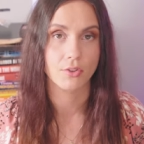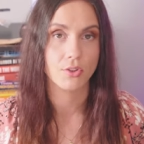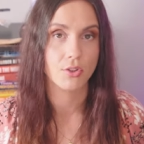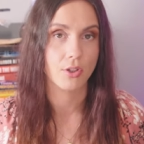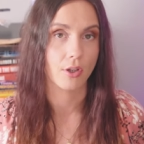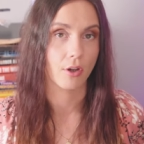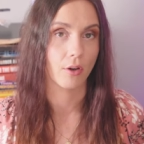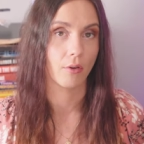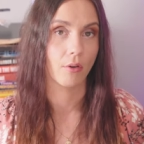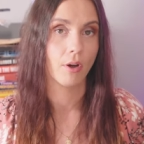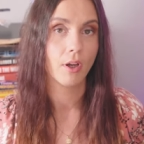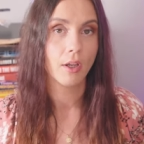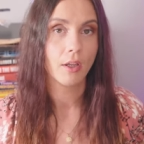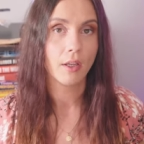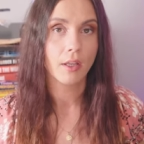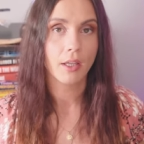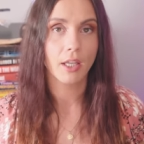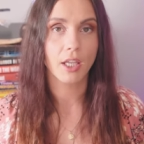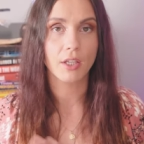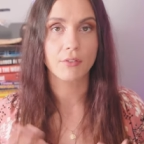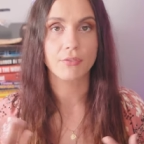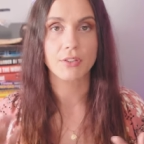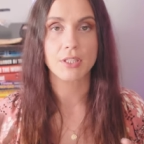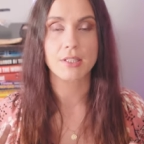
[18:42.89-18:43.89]
So
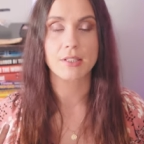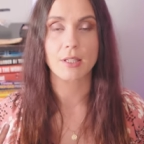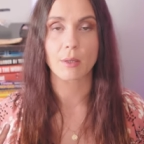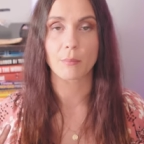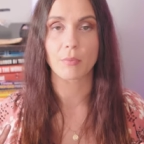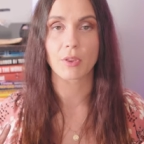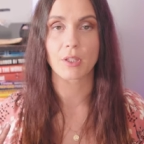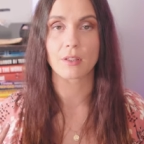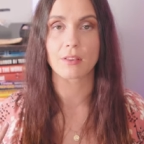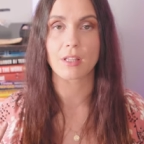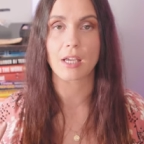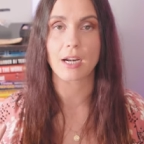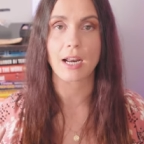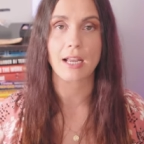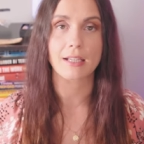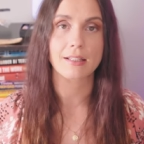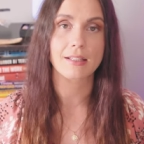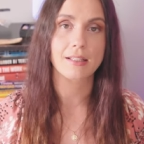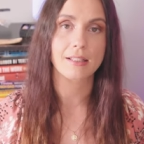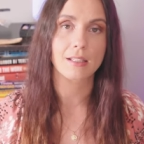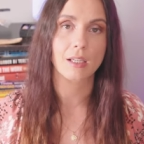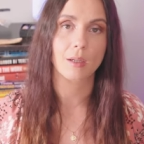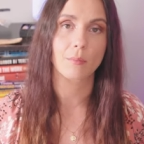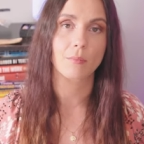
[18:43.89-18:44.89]
if it's something that I
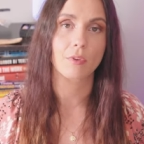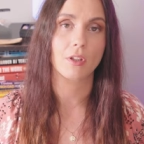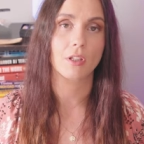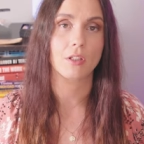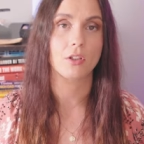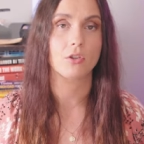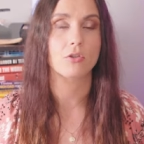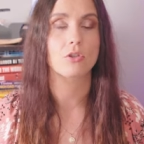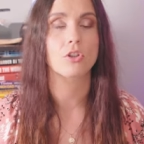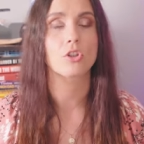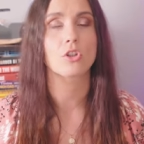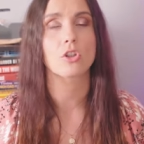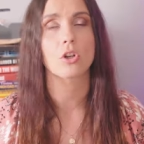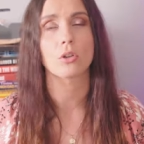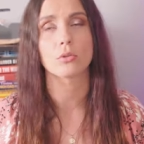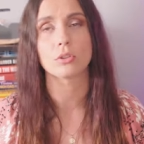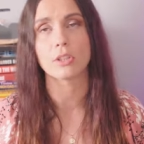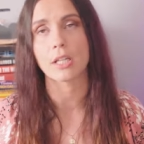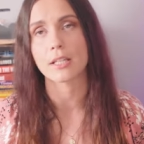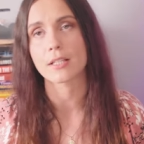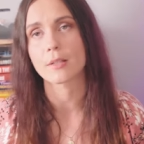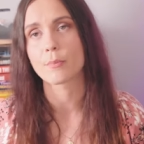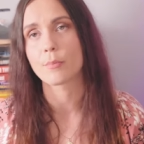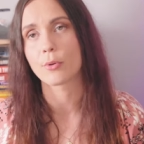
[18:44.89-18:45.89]
skipped that you so
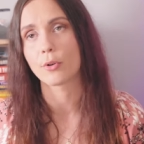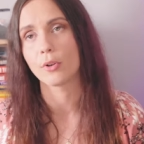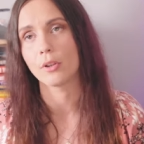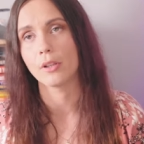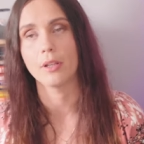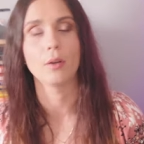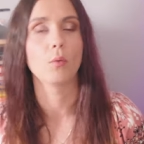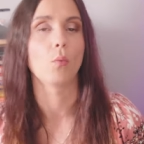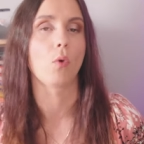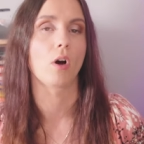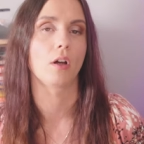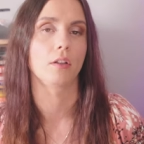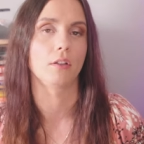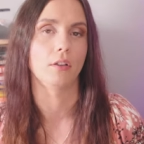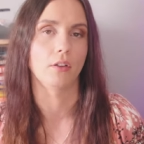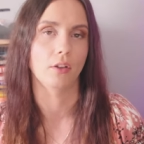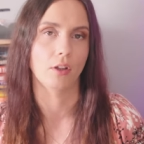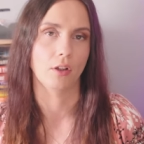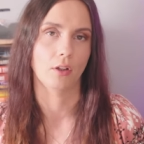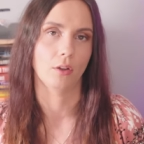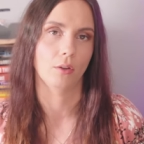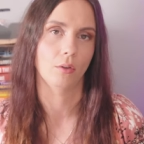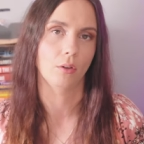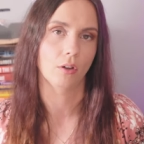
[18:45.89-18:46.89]
desperately want to
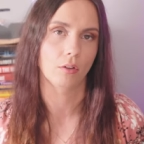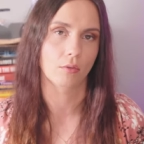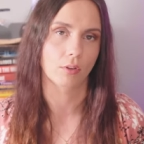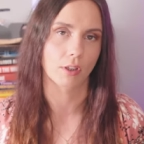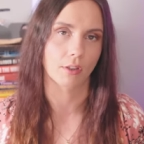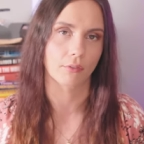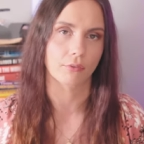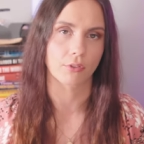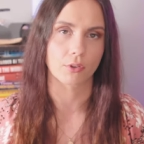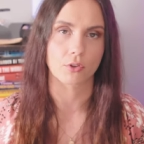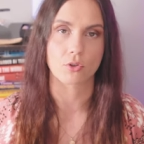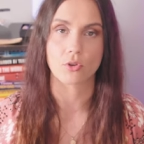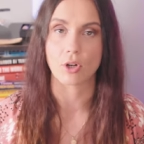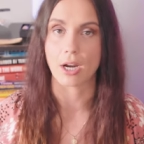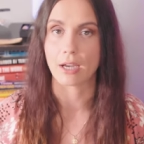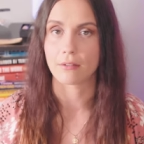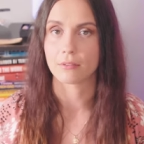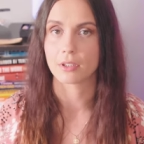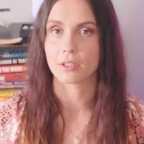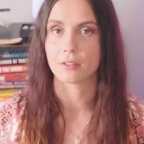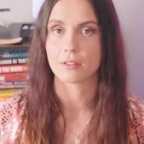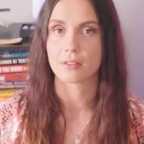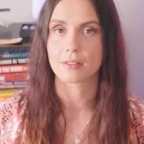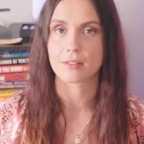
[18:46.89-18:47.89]
know, or if you're
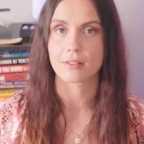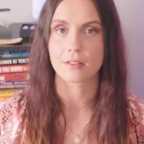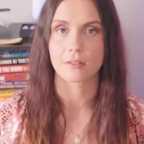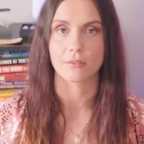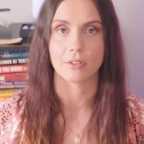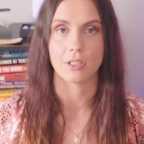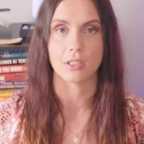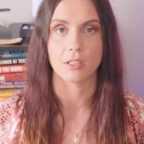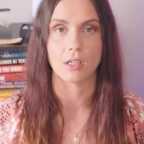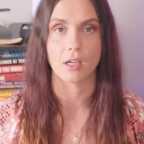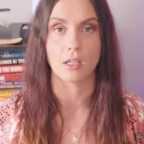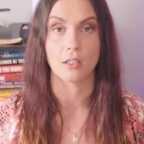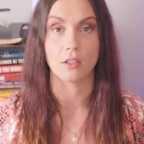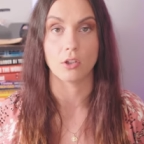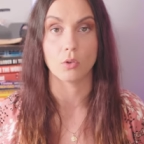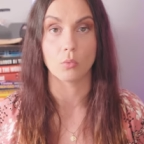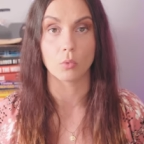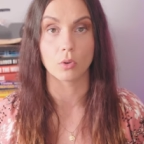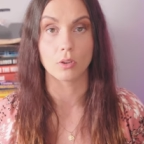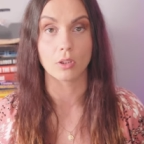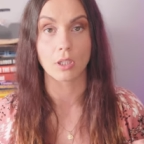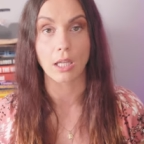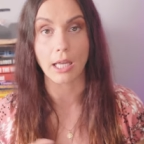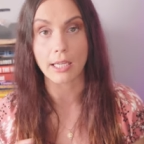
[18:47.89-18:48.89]
traveling to Slovenia and you
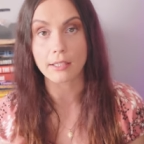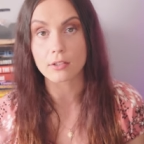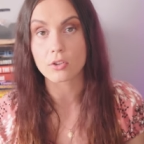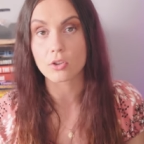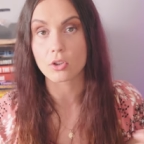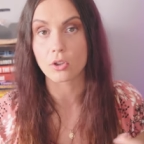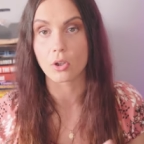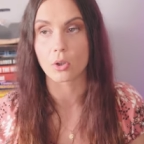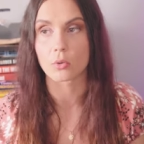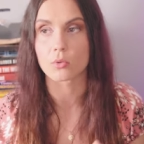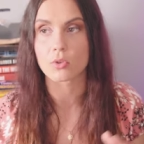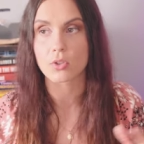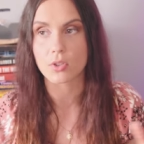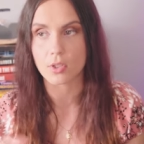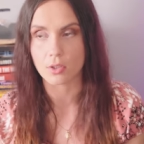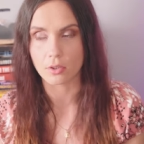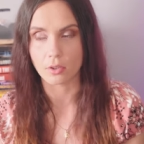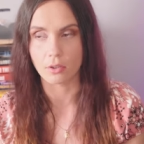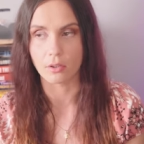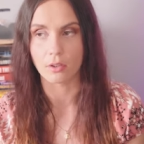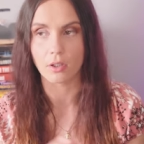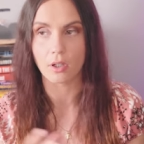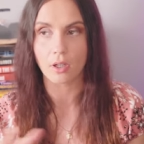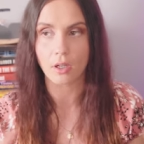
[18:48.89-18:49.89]
would like to know
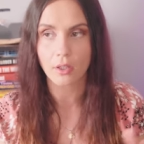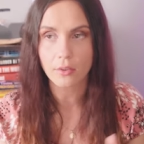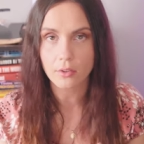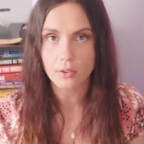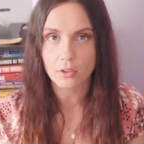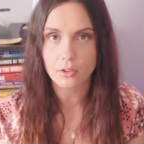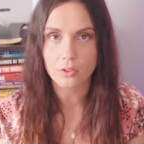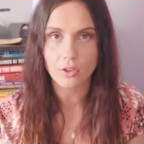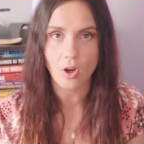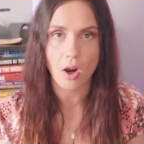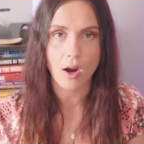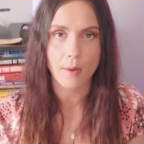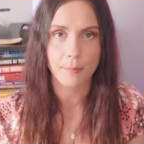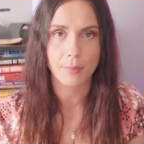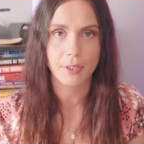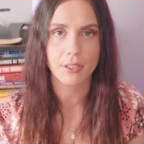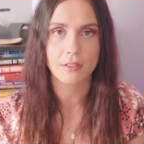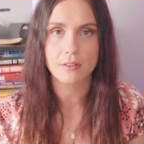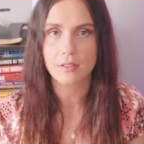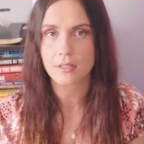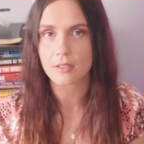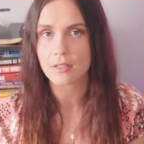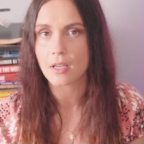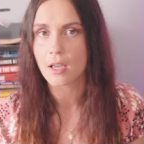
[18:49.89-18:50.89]
certain other
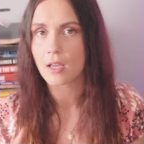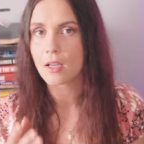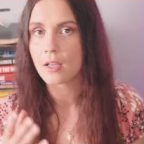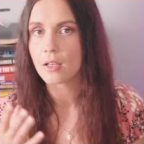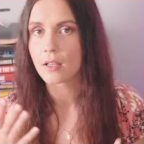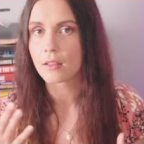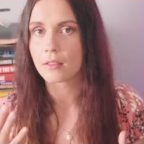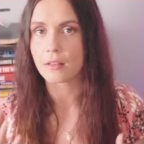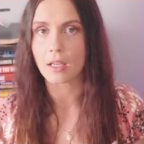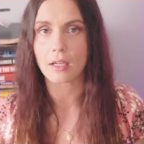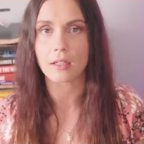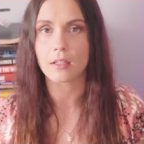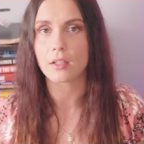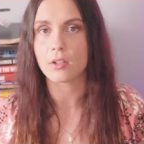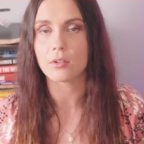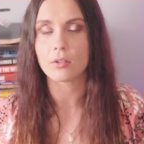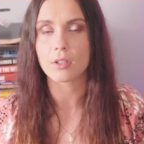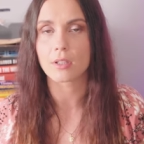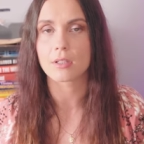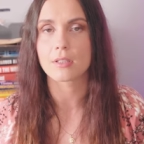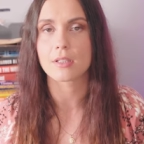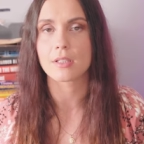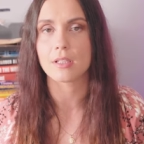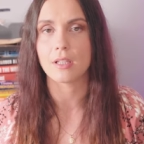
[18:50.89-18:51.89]
topics that you
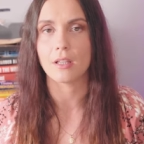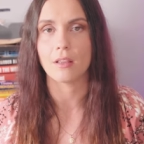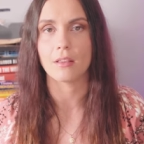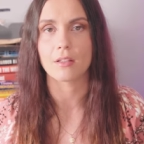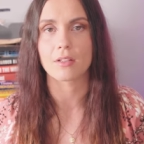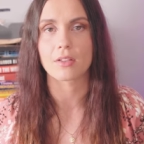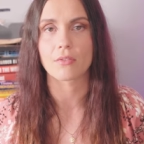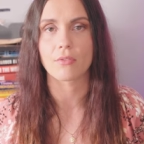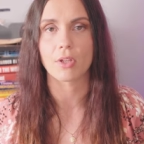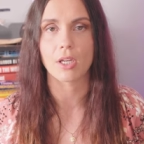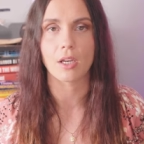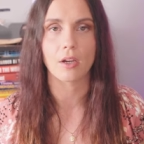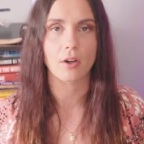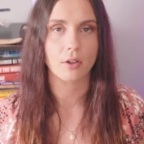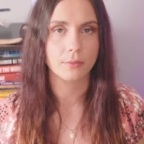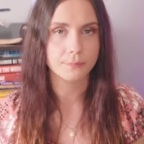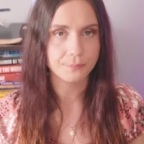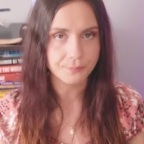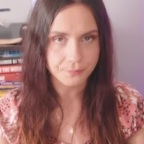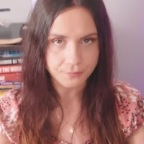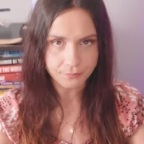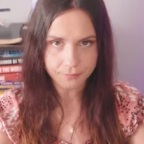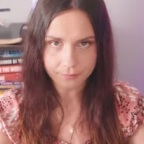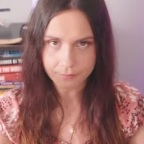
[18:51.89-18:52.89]
didn't see in this
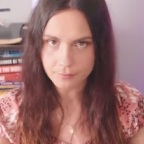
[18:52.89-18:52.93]
video,